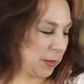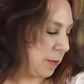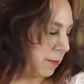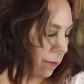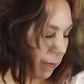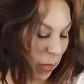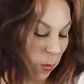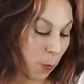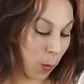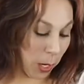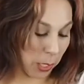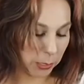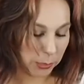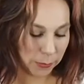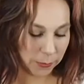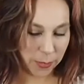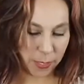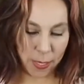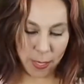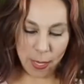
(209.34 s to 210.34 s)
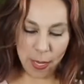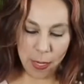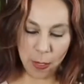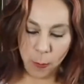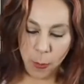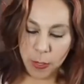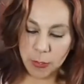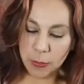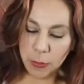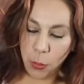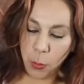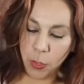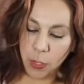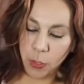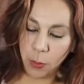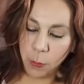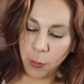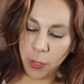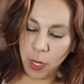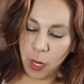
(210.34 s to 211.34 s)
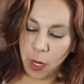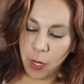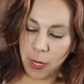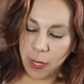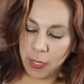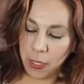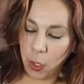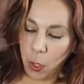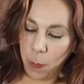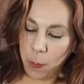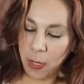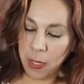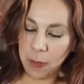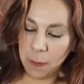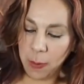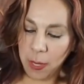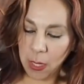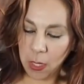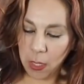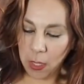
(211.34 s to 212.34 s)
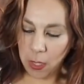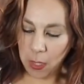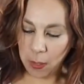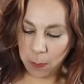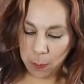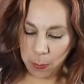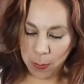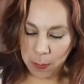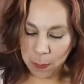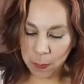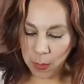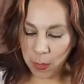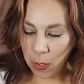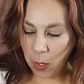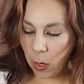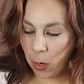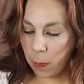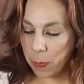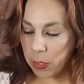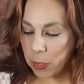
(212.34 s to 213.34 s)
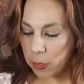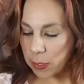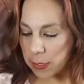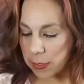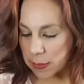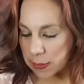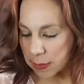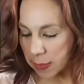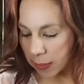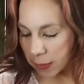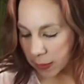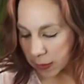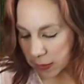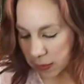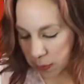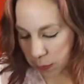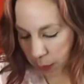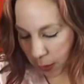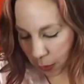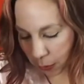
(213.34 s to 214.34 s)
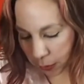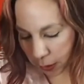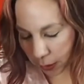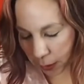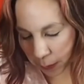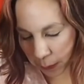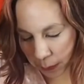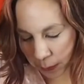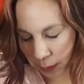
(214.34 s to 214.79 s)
the wine. Anyway, so here we are. I'm opening back up. Oh my goodness, I can smell the